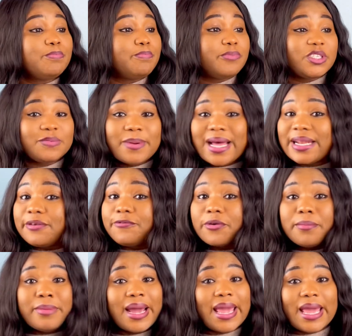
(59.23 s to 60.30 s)
spanning
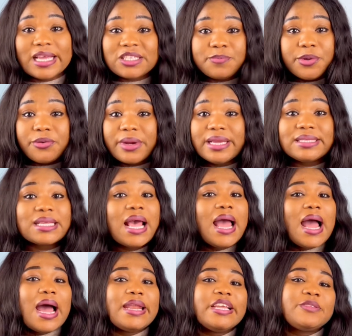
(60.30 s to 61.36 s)
from my experience
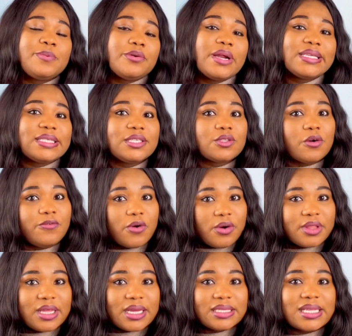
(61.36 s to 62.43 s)
and experiences of
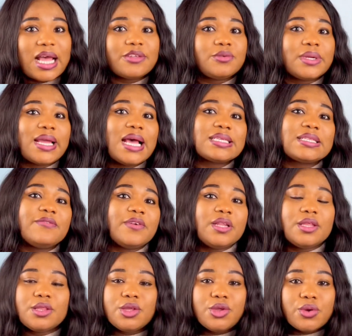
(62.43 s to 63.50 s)
others as regards living
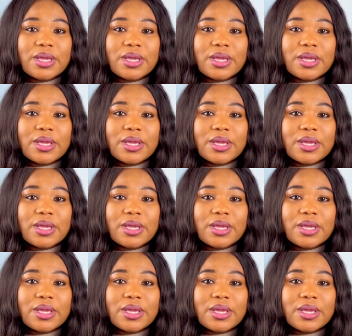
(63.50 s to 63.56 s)
in the